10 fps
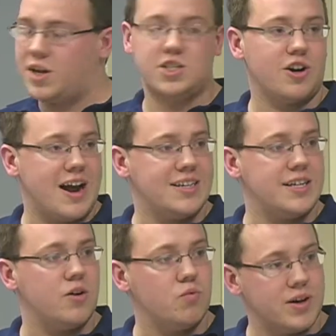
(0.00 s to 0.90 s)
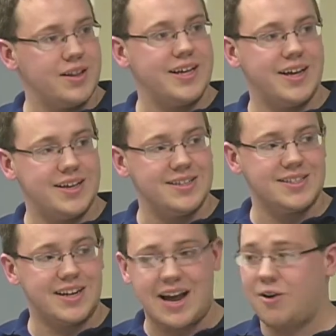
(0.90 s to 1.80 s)
what your idea really
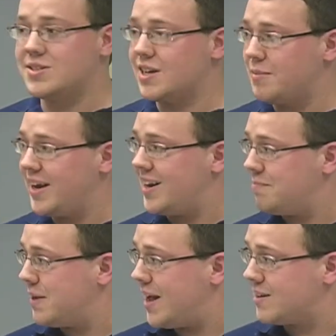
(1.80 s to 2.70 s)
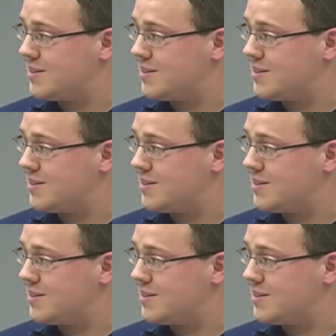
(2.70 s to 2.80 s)
is and how it's going to make an impact.